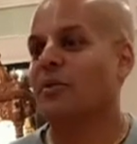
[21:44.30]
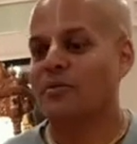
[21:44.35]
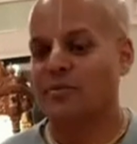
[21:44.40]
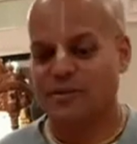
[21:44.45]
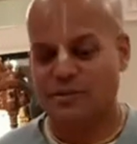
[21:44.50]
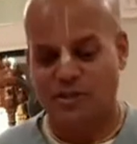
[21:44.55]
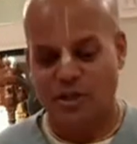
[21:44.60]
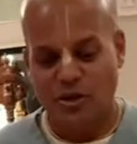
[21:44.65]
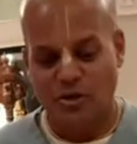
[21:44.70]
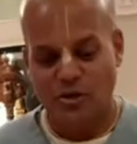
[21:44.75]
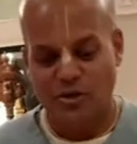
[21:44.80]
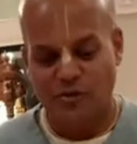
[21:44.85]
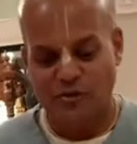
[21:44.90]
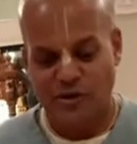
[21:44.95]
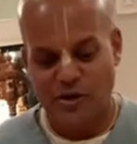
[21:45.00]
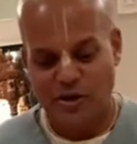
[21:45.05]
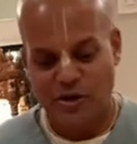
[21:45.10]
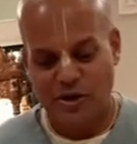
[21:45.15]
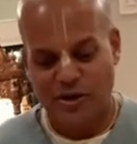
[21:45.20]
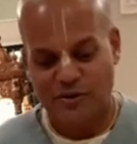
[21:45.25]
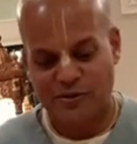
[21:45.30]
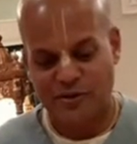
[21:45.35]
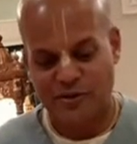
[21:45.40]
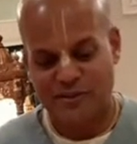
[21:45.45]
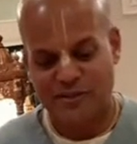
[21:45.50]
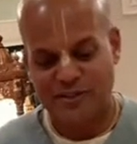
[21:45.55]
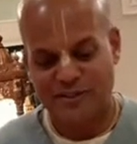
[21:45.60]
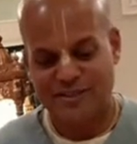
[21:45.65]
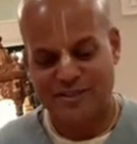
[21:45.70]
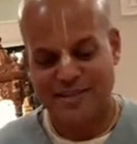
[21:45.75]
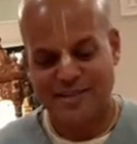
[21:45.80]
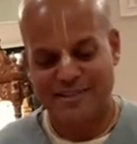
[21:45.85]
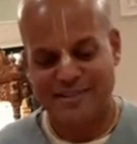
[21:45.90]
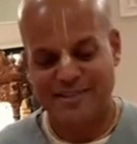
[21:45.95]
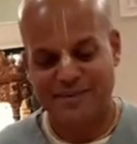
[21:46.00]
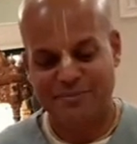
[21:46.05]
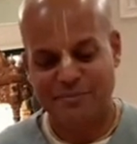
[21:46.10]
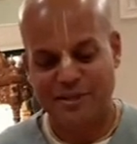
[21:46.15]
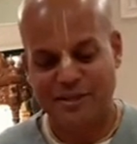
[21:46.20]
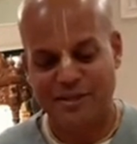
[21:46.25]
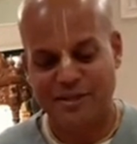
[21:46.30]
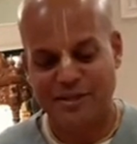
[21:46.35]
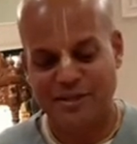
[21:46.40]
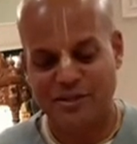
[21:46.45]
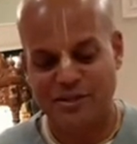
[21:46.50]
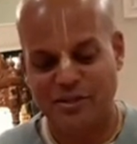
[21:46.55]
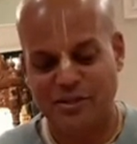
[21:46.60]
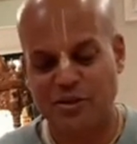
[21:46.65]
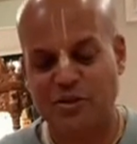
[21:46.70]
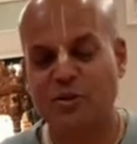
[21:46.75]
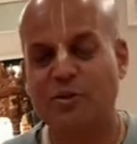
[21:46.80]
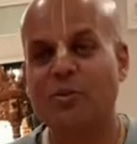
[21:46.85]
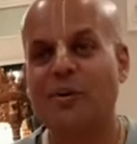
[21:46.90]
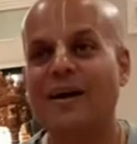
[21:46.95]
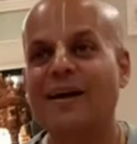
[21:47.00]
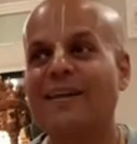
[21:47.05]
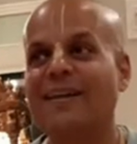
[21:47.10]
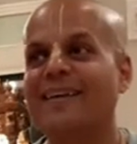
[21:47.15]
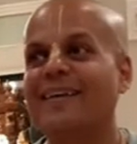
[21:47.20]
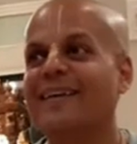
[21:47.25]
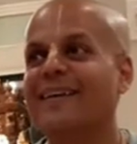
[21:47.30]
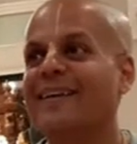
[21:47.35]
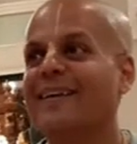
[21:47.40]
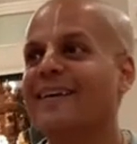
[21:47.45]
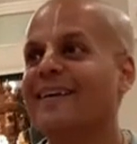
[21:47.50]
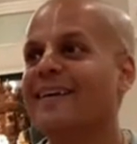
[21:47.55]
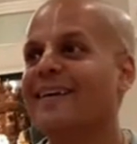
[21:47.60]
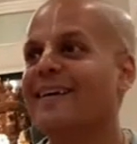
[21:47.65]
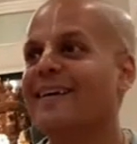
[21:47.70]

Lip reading: The result of hearing, Krishna says, he begins to do what?